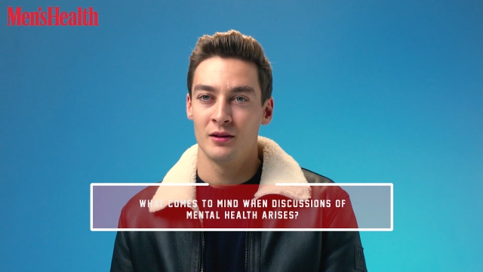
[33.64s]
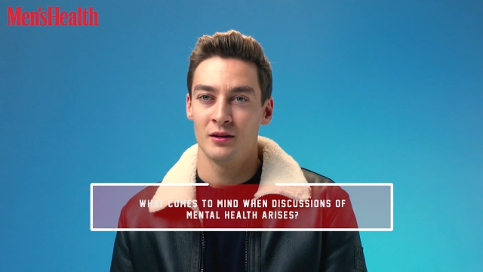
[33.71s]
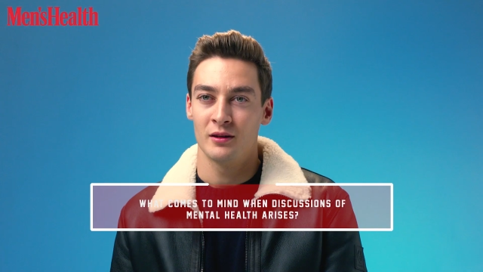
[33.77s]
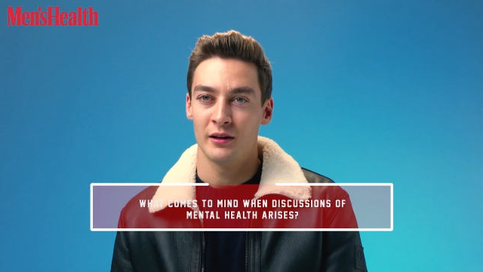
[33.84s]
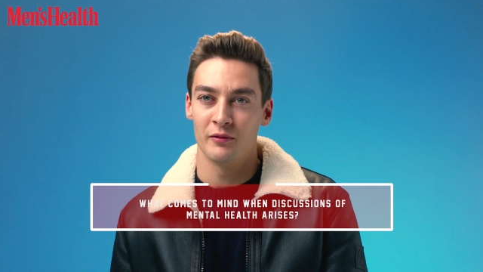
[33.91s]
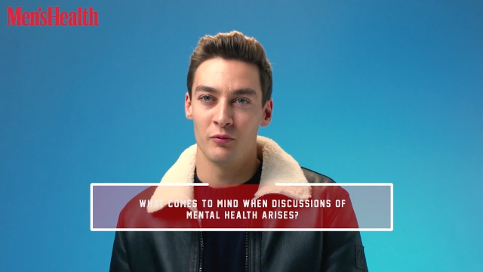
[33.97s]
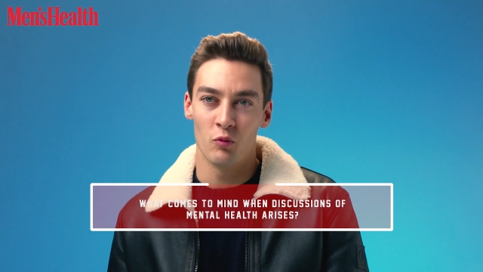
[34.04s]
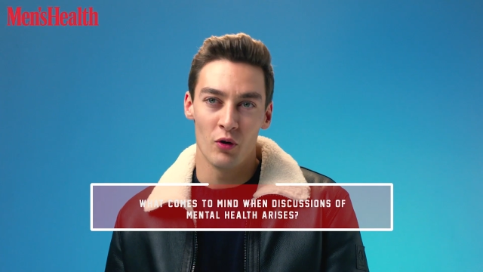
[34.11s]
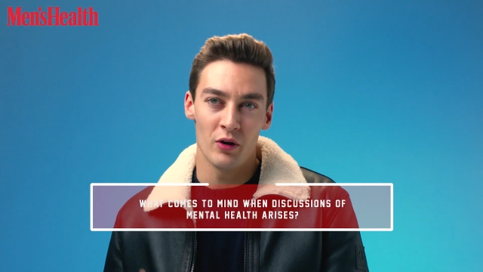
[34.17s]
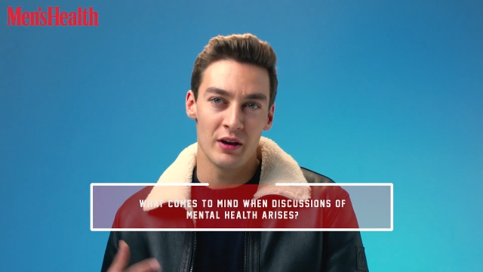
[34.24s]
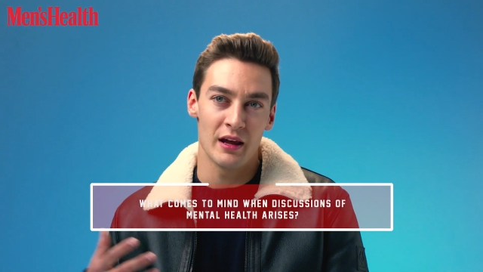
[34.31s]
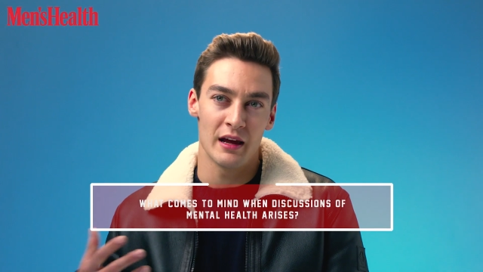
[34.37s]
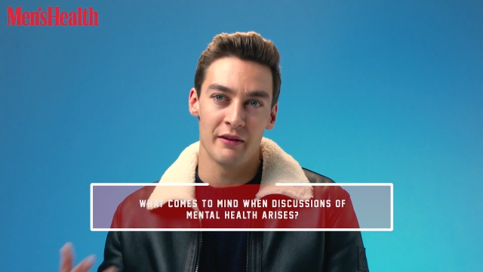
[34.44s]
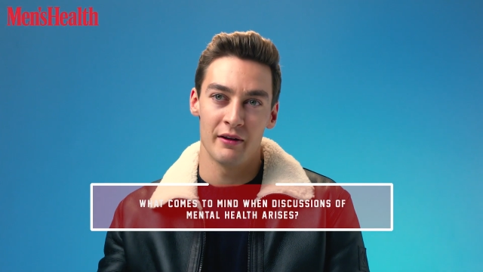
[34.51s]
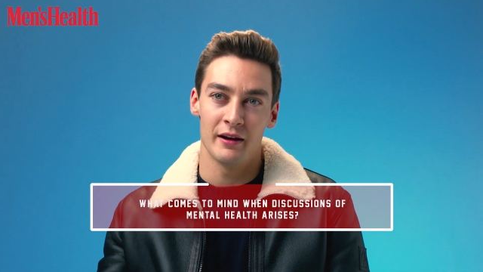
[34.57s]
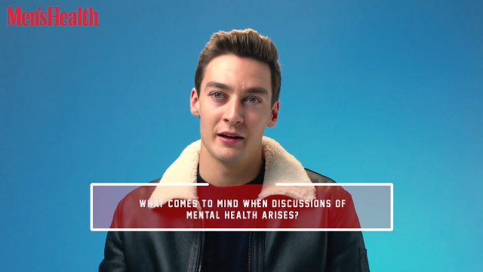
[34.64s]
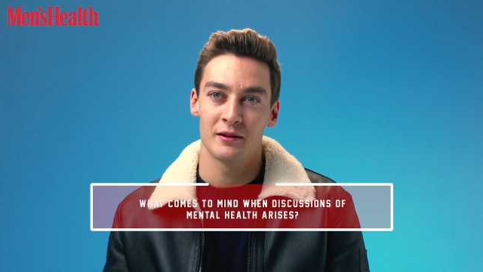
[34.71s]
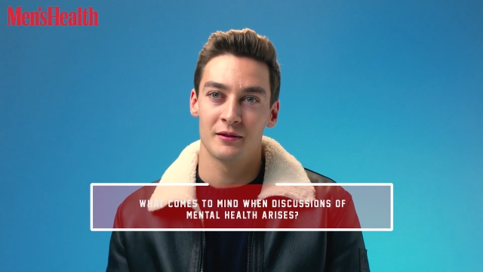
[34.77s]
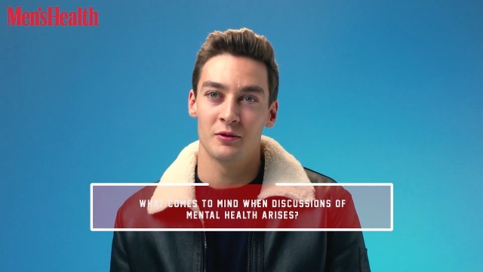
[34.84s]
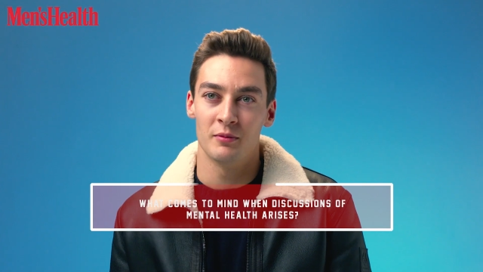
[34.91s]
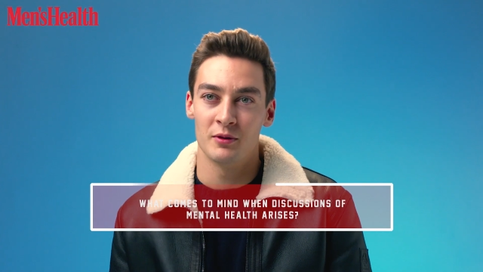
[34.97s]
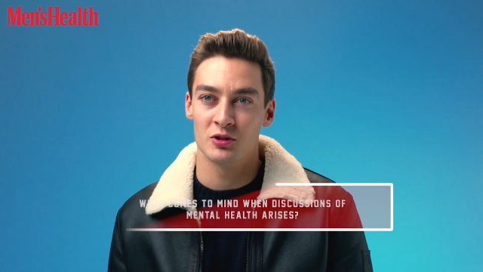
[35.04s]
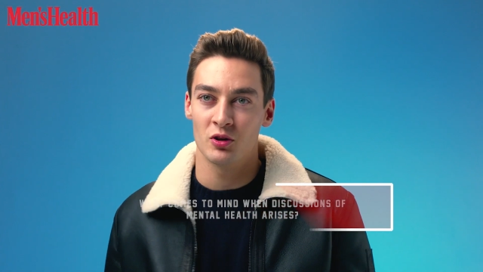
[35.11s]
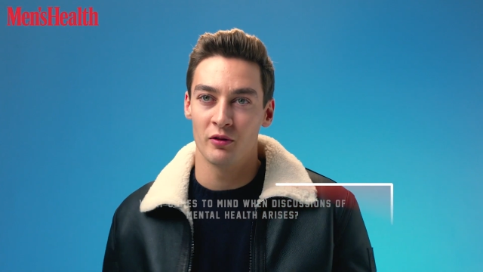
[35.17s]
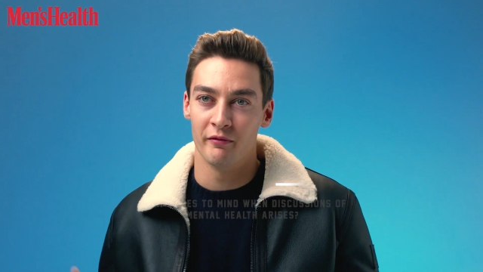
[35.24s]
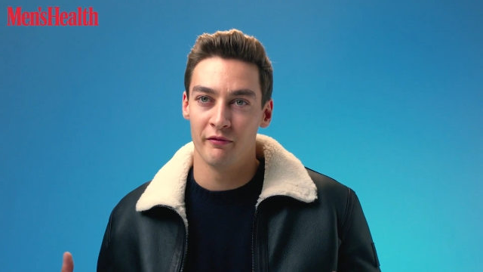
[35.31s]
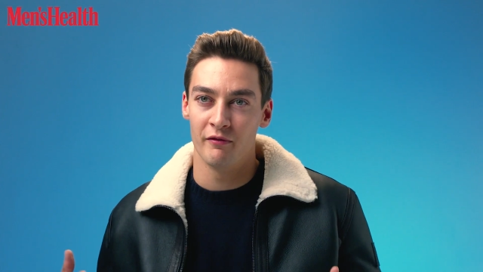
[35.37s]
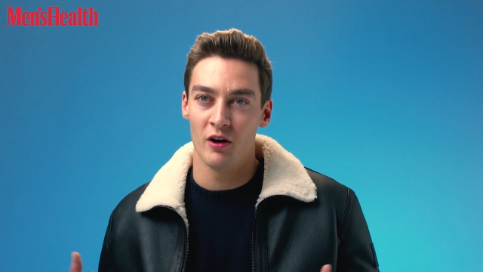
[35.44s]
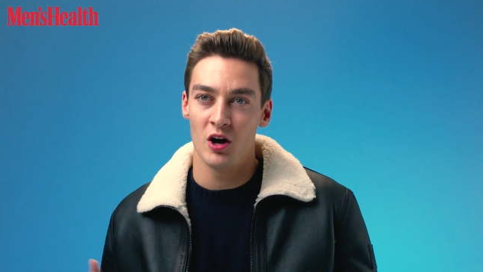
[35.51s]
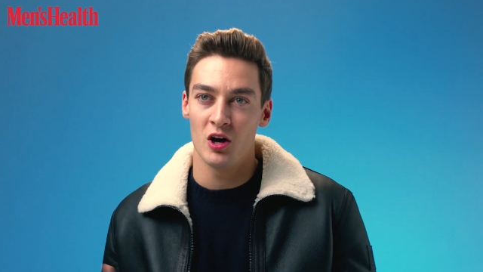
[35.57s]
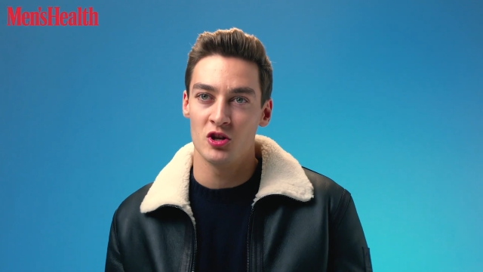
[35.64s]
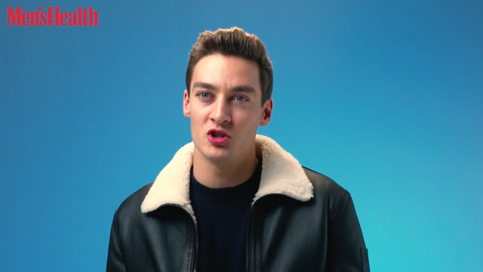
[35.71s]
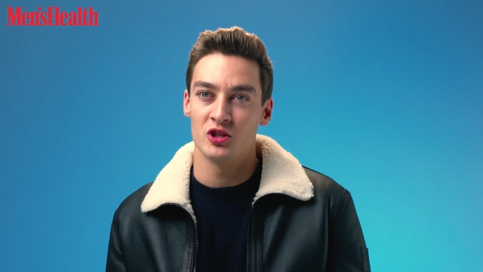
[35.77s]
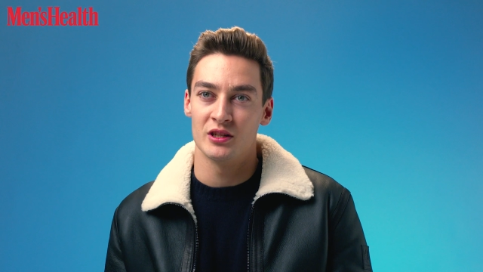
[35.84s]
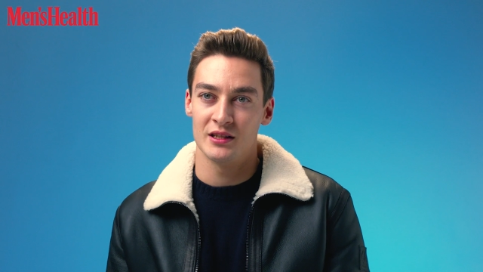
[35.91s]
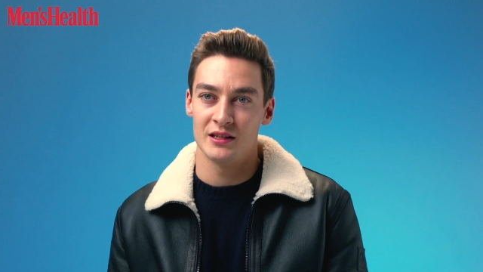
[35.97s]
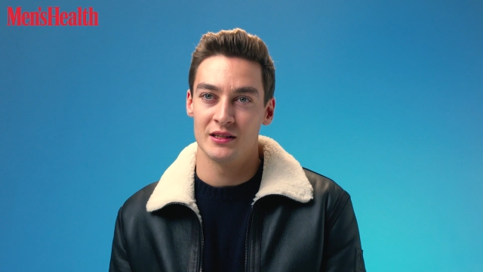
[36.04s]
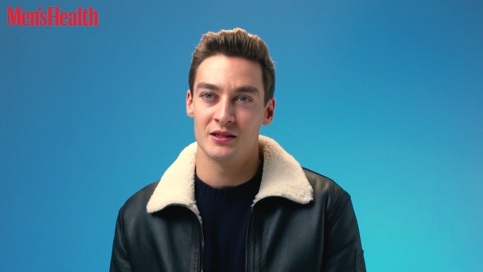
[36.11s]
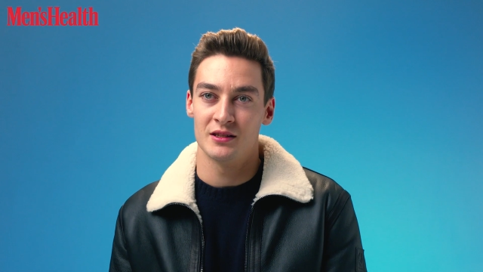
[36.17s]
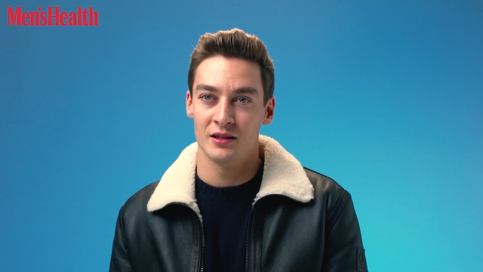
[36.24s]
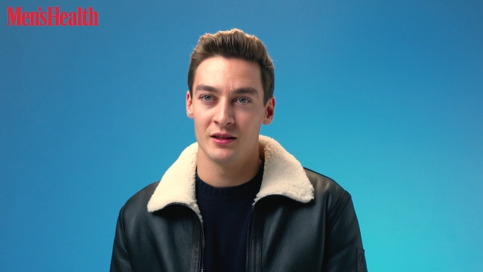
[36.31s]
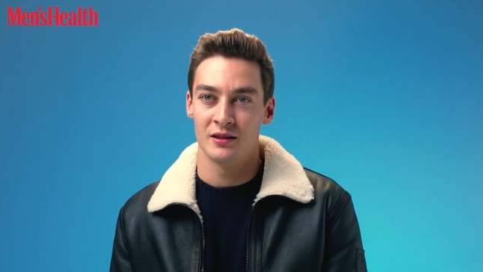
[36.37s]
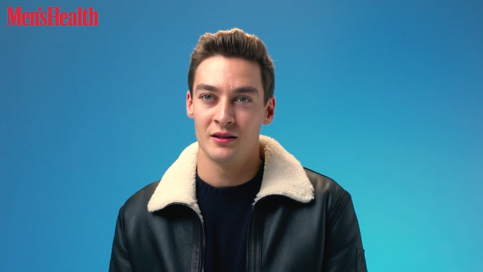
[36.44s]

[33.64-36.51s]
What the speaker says: kind of one day that it almost converges into